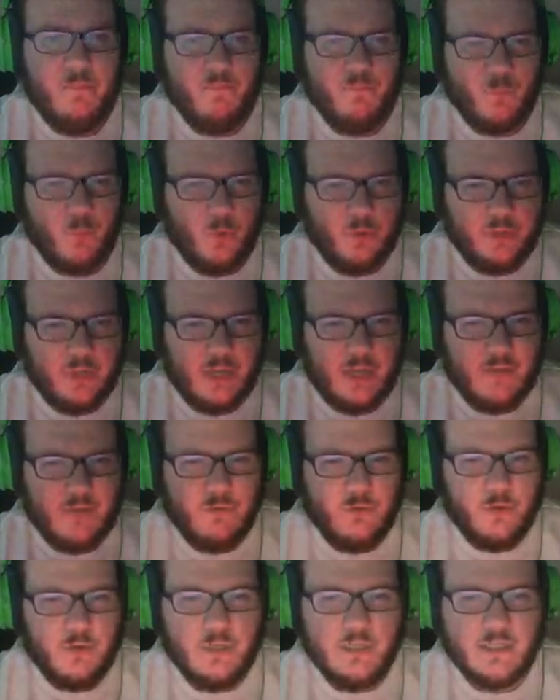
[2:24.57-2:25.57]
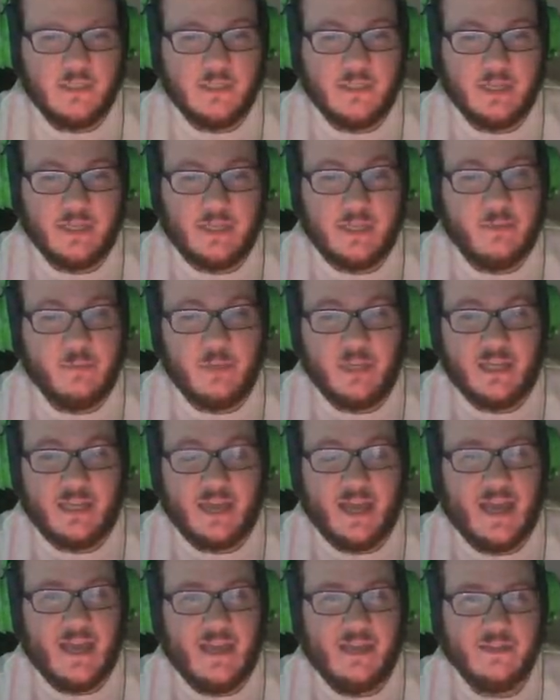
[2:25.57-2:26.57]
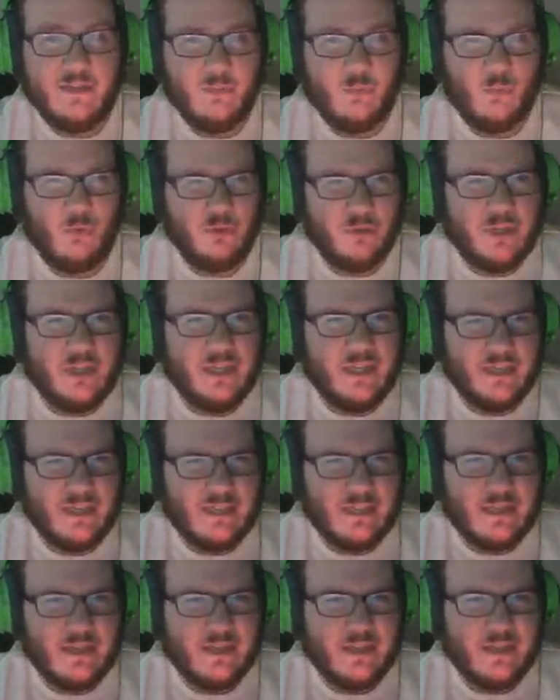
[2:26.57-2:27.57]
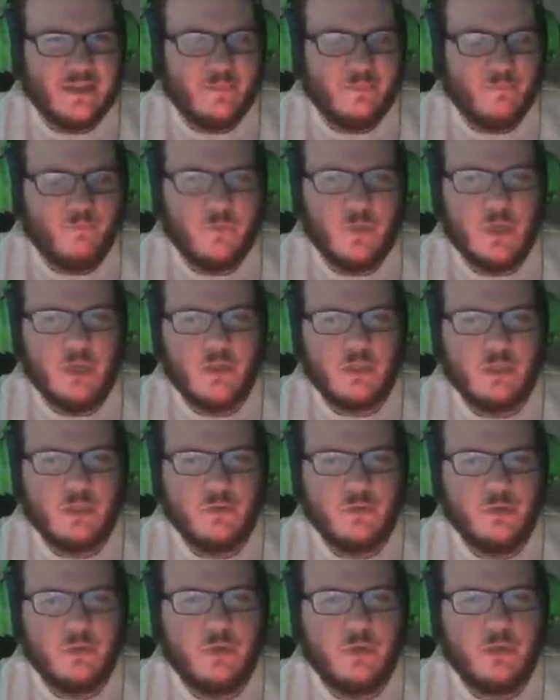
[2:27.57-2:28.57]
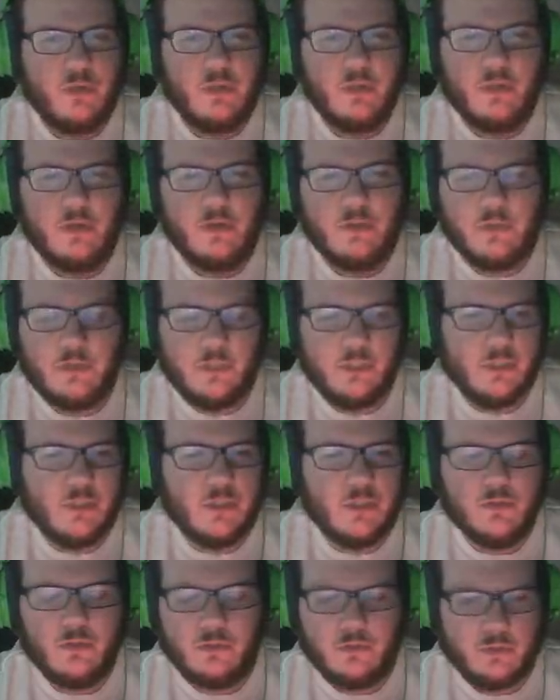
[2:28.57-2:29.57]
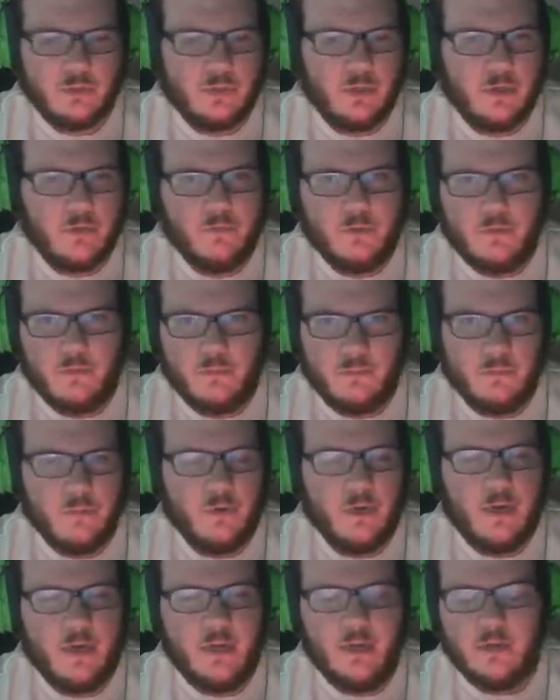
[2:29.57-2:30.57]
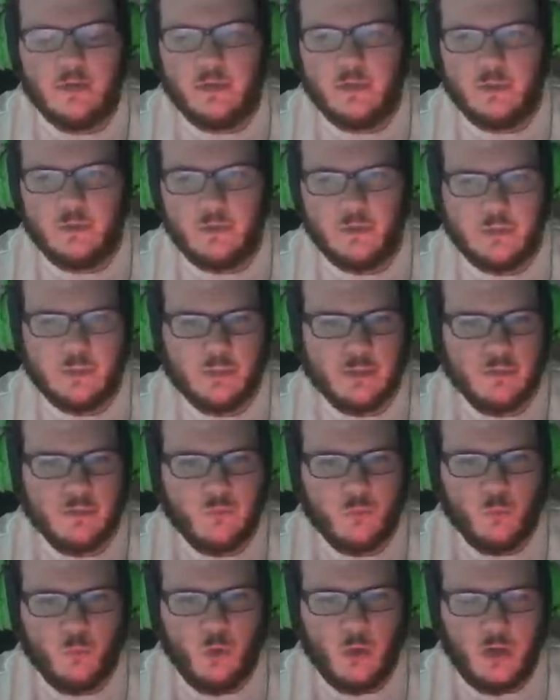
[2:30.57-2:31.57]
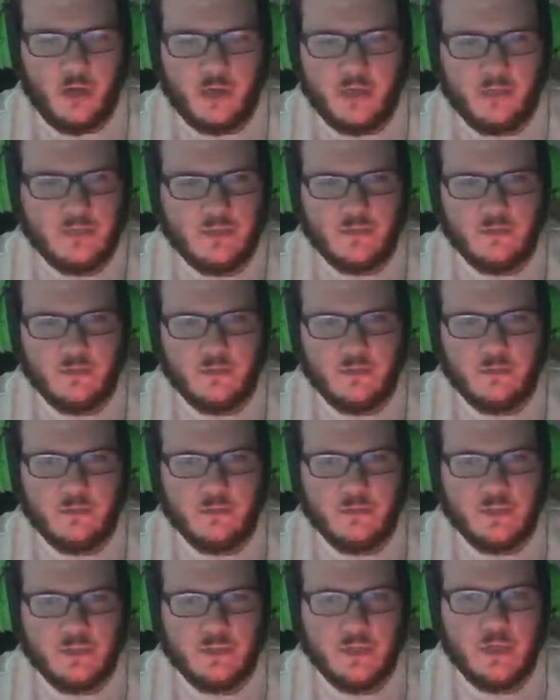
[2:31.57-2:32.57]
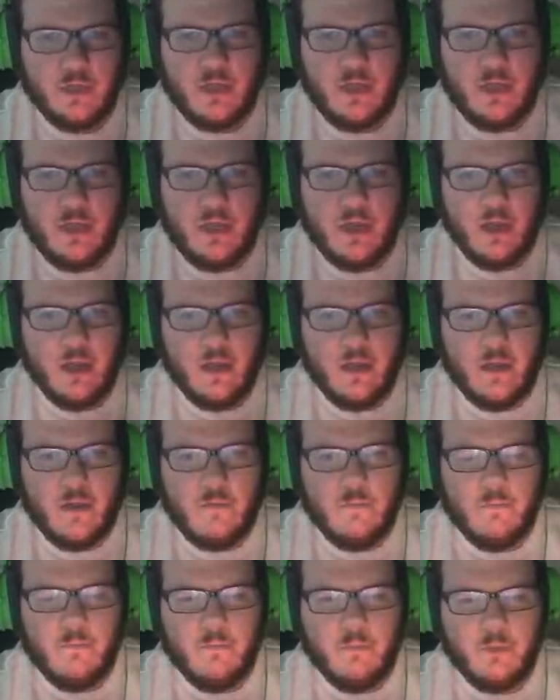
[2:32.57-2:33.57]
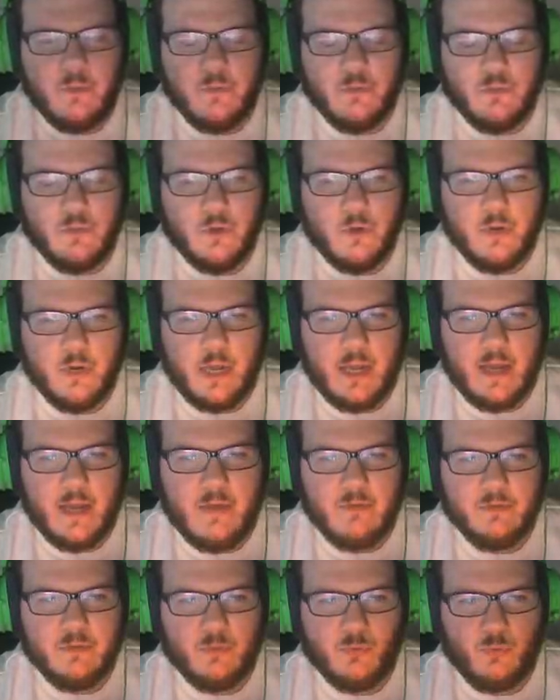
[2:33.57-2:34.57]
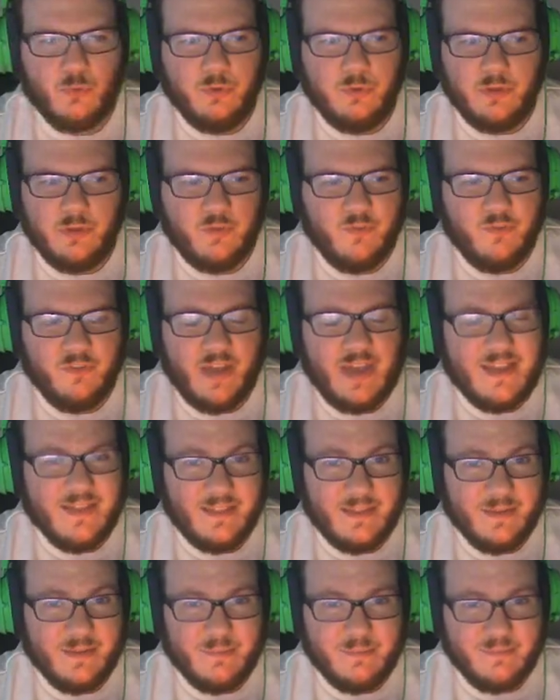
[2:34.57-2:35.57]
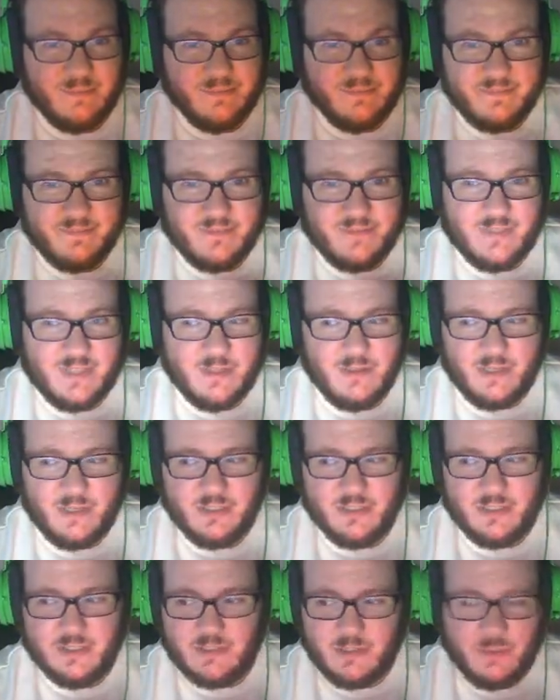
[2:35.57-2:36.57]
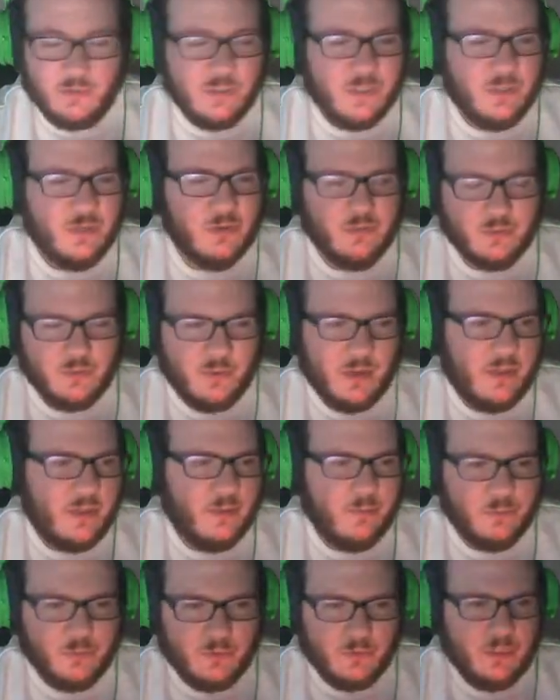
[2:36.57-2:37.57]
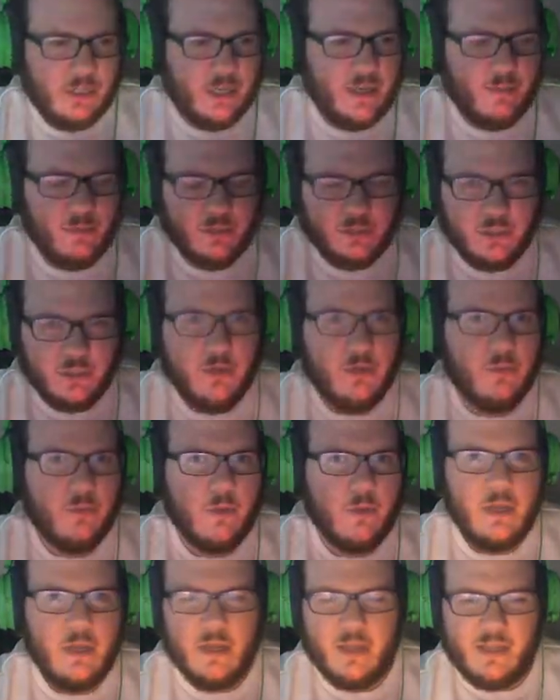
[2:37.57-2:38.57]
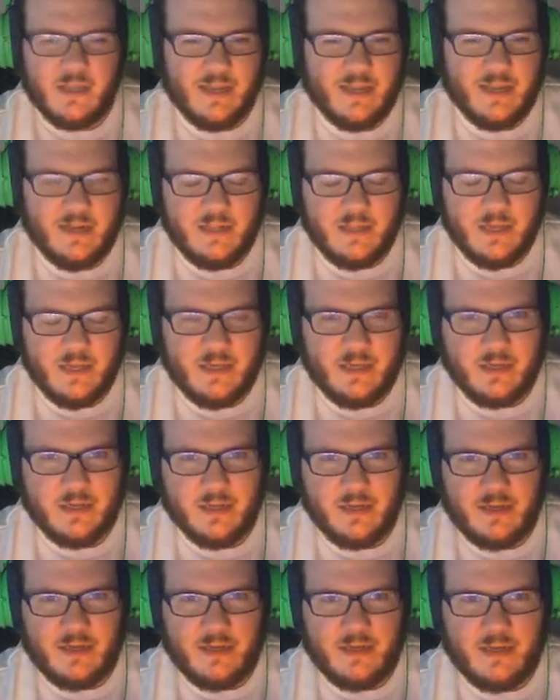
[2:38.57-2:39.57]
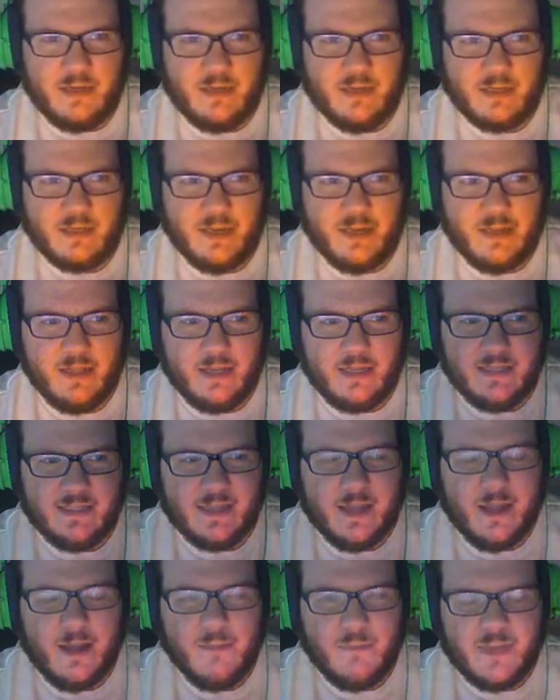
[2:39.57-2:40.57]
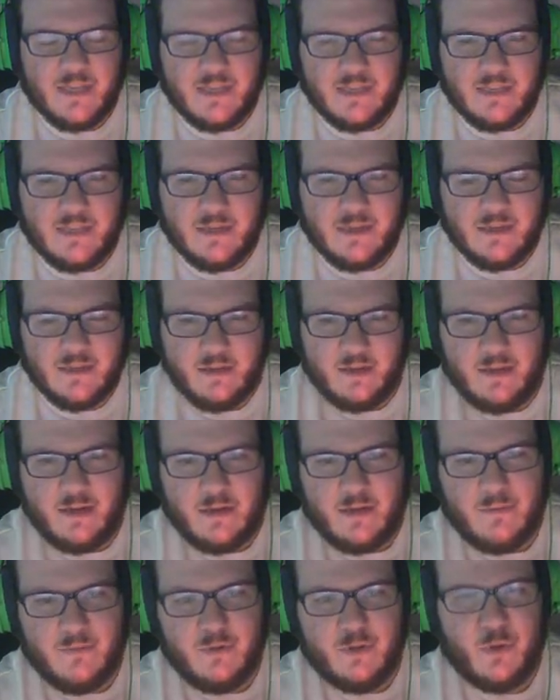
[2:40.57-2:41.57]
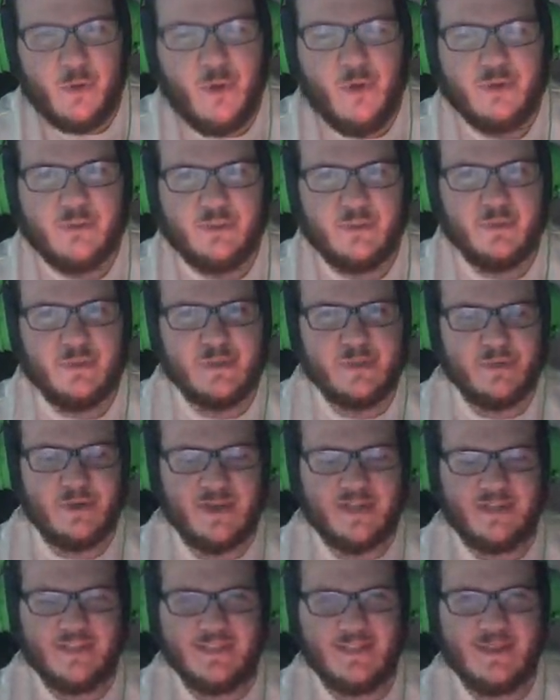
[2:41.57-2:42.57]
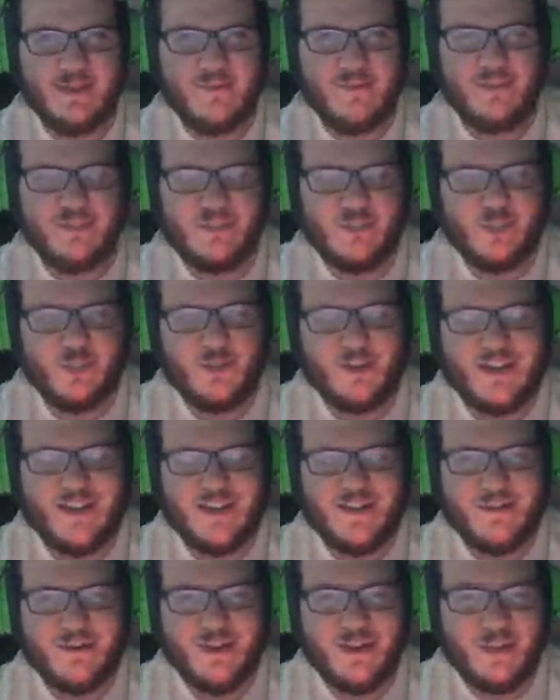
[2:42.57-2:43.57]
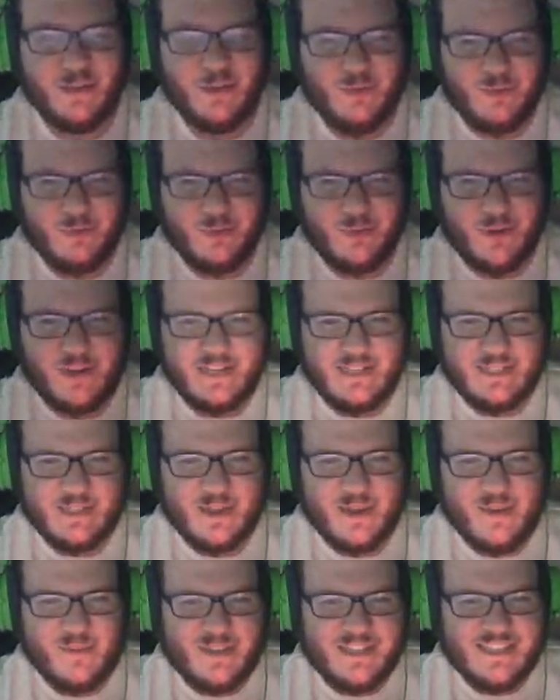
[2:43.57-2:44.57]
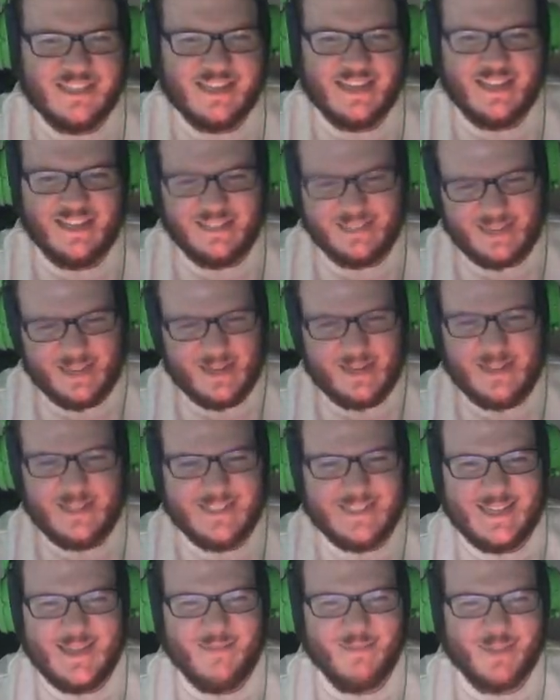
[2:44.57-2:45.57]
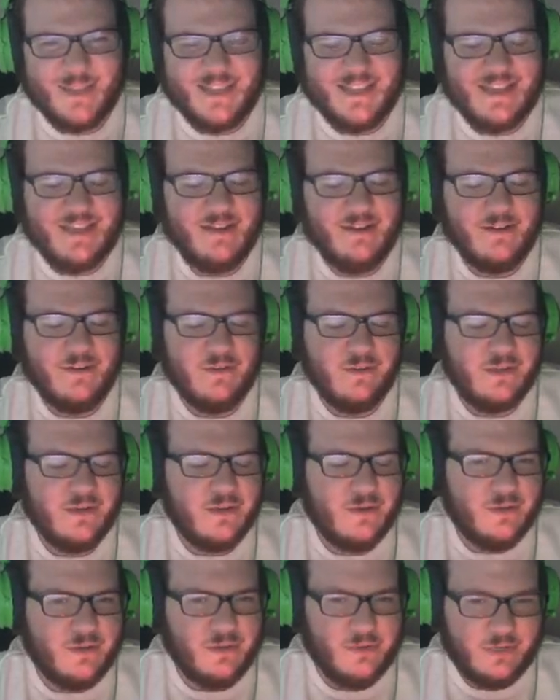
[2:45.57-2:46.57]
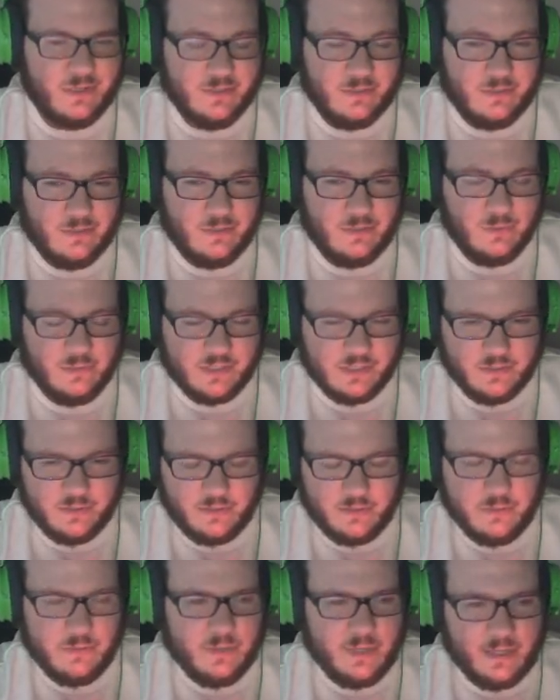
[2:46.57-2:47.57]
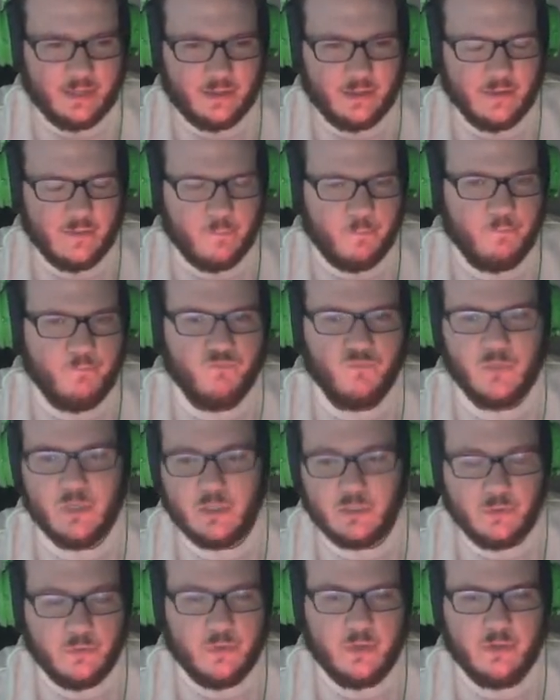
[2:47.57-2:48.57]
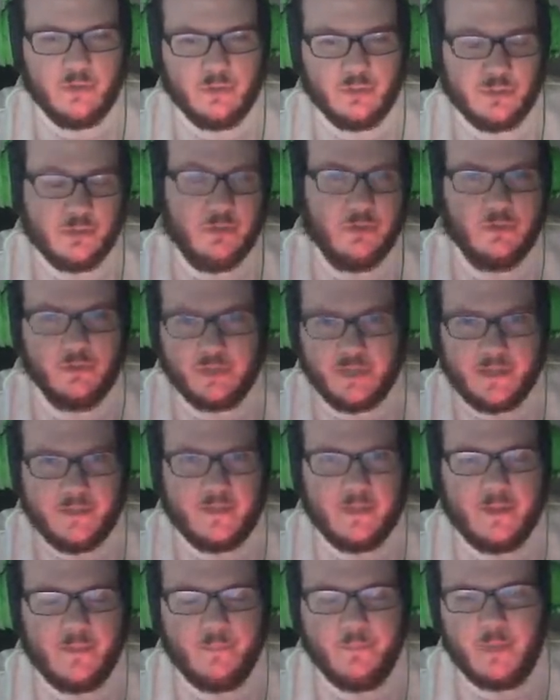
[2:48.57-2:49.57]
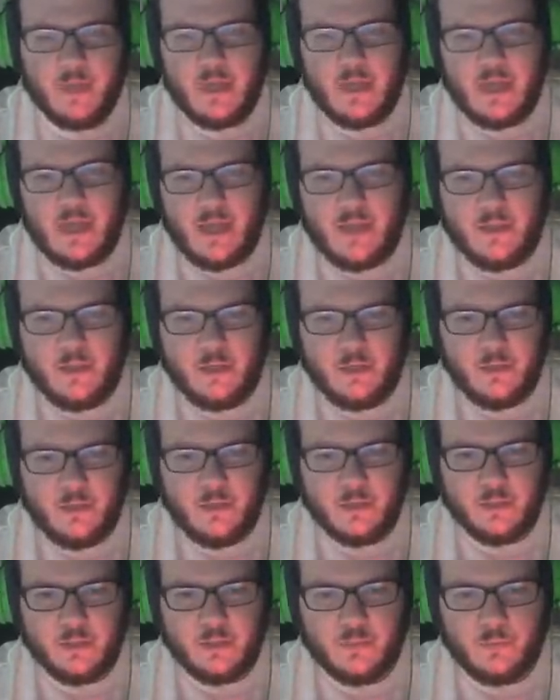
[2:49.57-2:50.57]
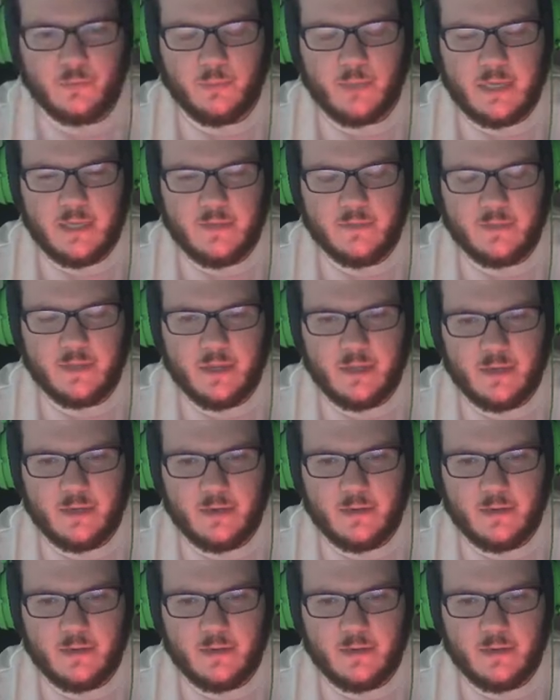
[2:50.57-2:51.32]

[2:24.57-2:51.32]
one thing I've noticed is they can be kited really easily. So you can literally just circle strafe them, right? You can just walk in circles. Um, you don't have to really fight them. You can just do circles around them, do damage. You know, kind of like uh, kind of like a zombie um, in Call of Duty, right? The zombies train, right? You would train zombies. It's kind of the same thing here. You know, you can do a circle, hit them, do another circle, hit them, and then you can just repeat that.